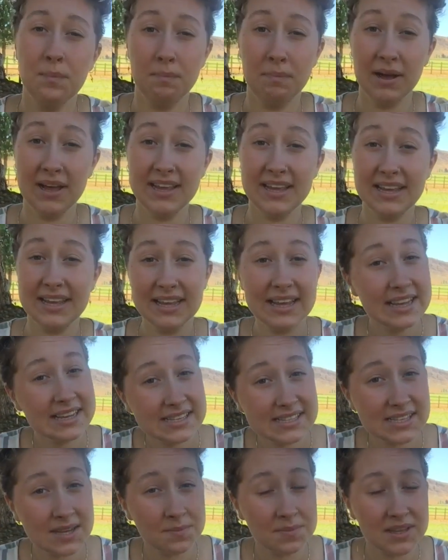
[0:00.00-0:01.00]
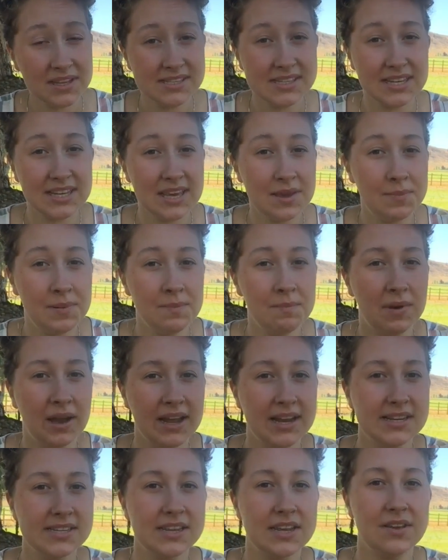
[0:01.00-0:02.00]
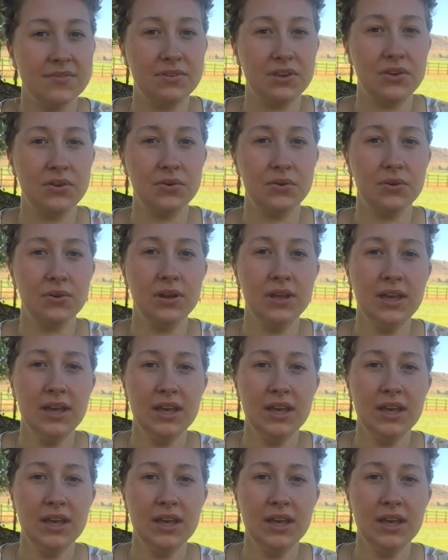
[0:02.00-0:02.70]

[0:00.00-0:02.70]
But it is something to keep in mind if you